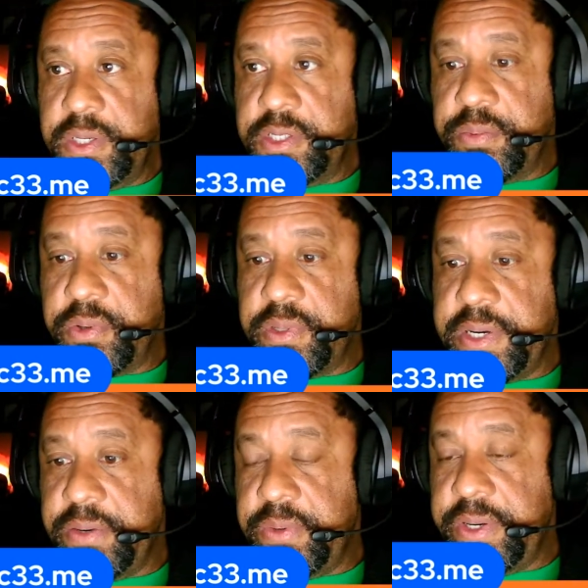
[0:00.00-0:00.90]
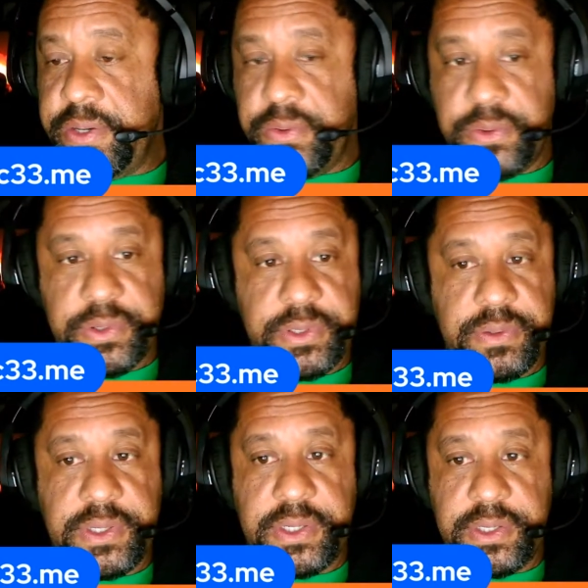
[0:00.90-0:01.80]
supporter that way, or you
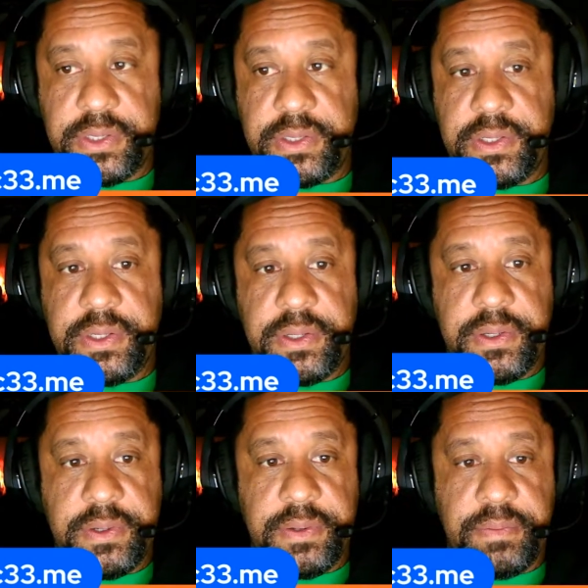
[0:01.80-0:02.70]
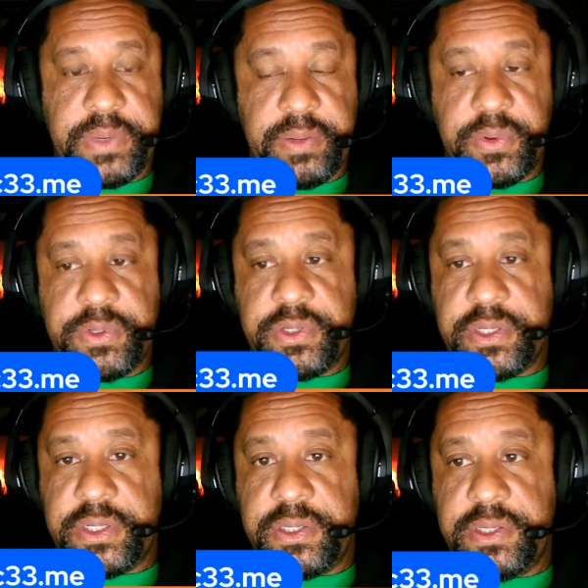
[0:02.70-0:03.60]
can buy
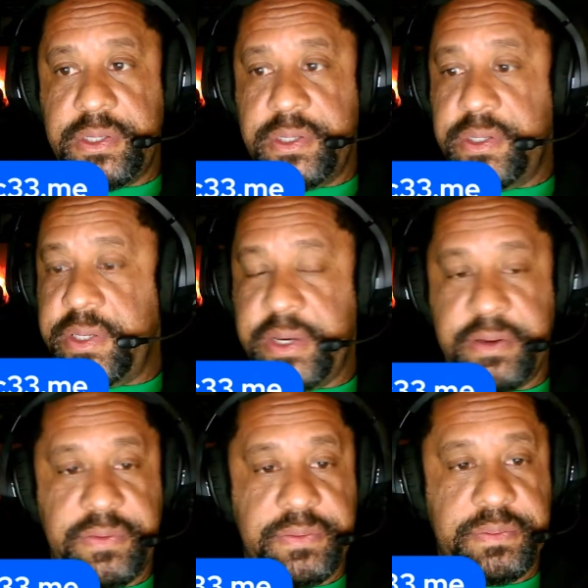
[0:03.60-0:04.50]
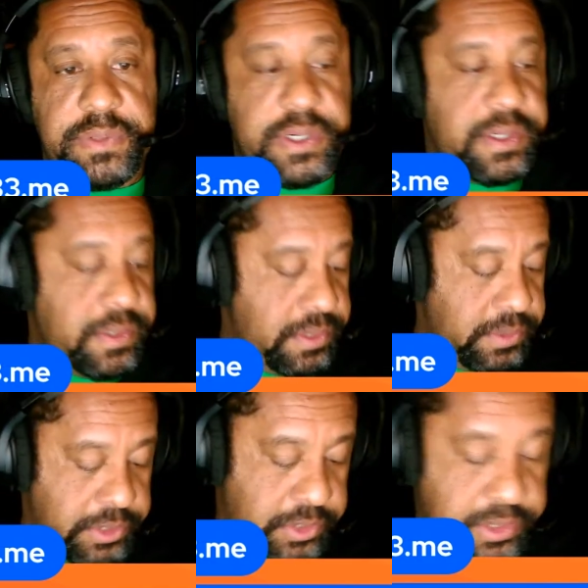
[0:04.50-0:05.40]
merchandise. I have
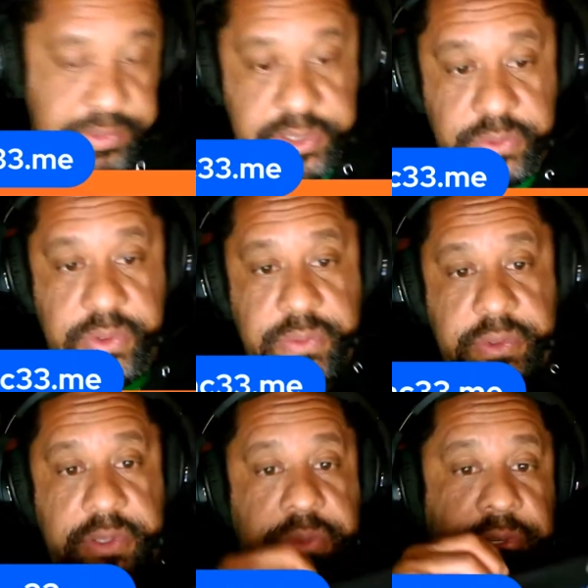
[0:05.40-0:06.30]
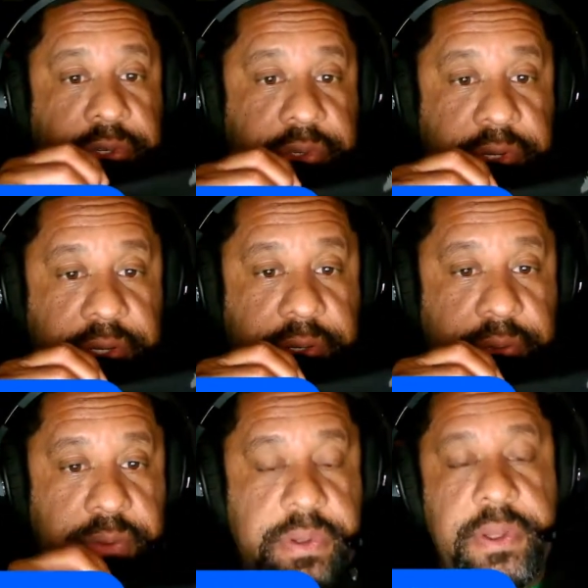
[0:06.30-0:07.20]
sweatshirts. I'm actually wearing one of the sweatshirts right now.
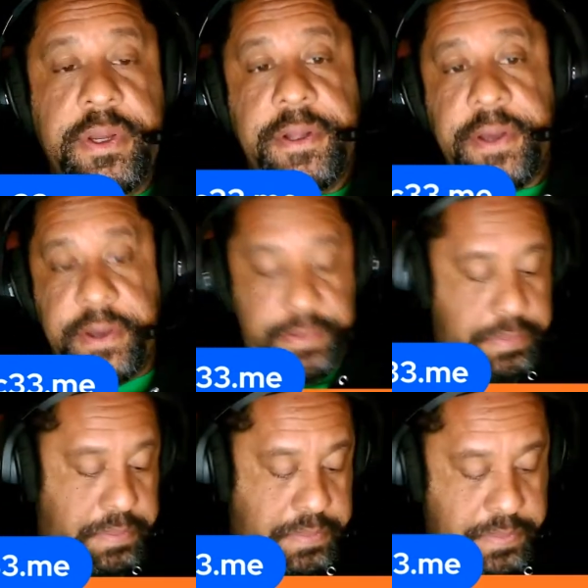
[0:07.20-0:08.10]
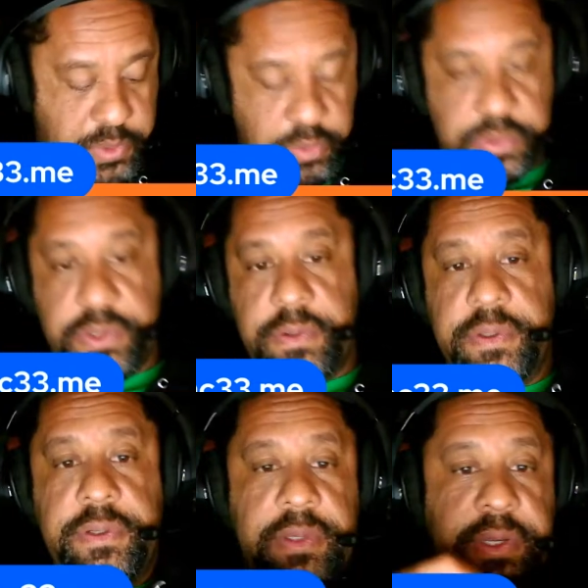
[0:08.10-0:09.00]
Oops,
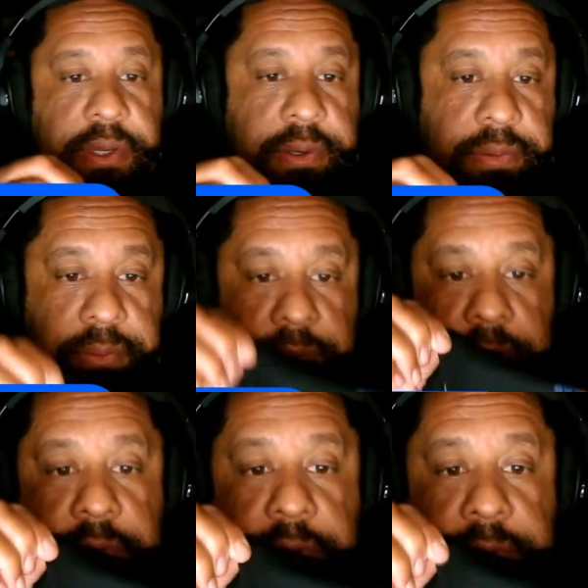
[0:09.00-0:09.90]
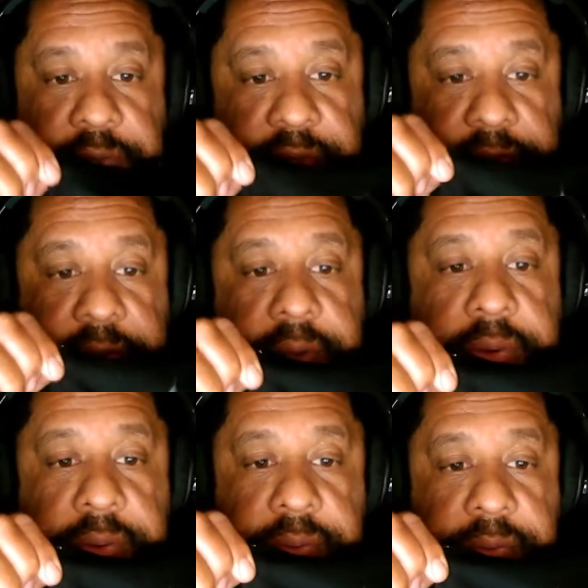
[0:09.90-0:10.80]
let's do that again. So yeah,
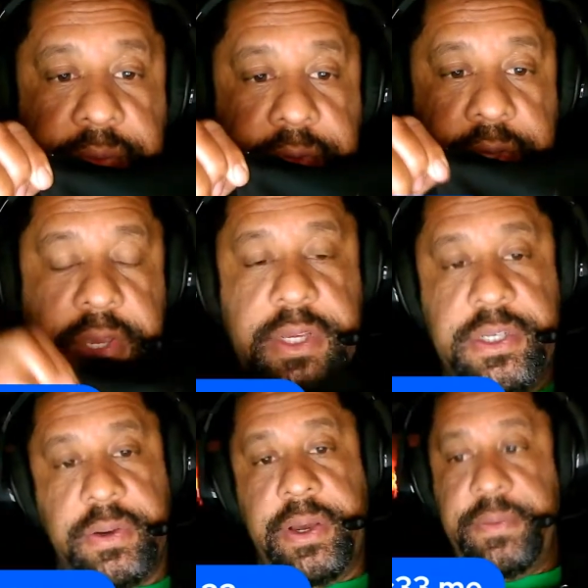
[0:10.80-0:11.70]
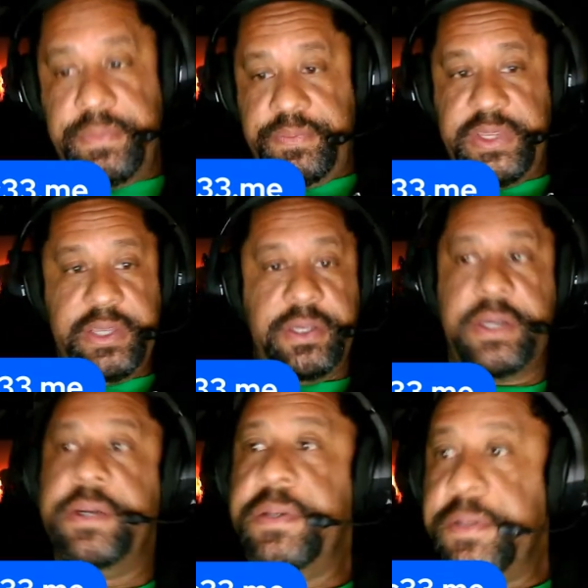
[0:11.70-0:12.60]
so take a
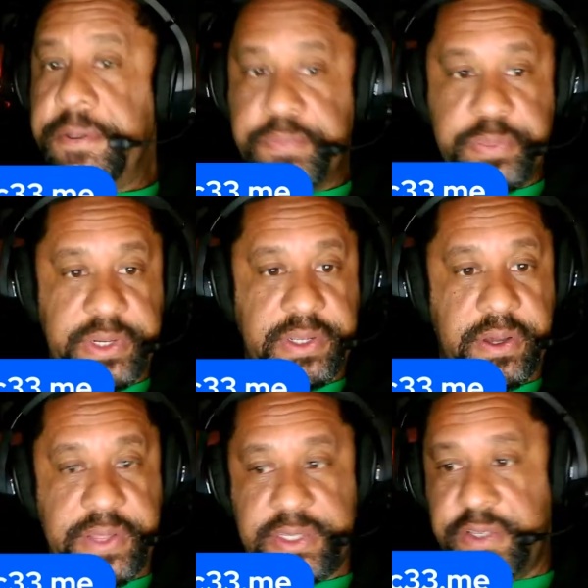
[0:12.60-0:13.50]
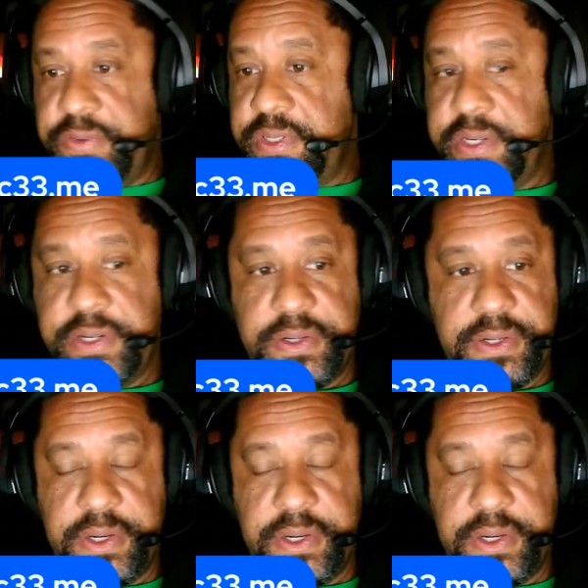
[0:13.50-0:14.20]
look. But all that stuff is there.